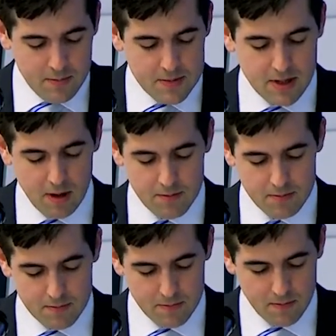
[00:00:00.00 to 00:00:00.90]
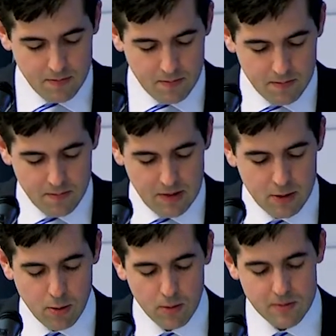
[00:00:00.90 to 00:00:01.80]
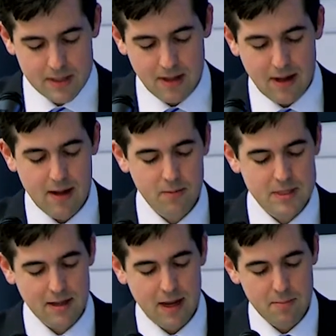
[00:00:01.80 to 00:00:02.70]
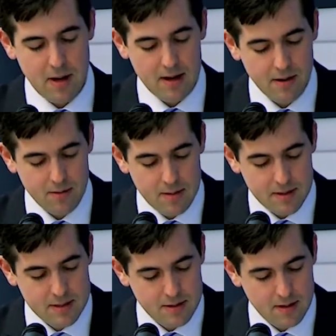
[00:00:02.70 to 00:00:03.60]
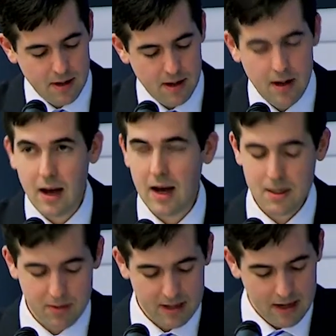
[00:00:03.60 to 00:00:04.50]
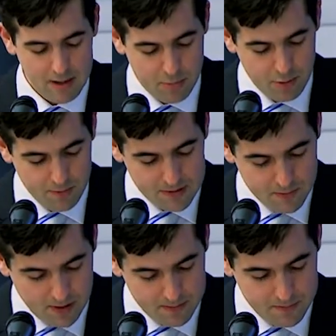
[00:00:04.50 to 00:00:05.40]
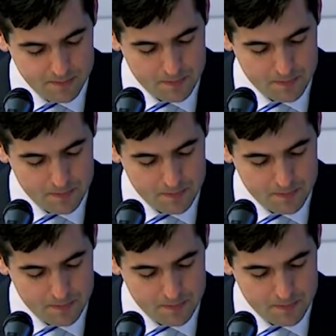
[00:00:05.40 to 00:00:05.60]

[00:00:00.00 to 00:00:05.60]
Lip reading: So the Accord was a landmark agreement, arguably an imperfect one.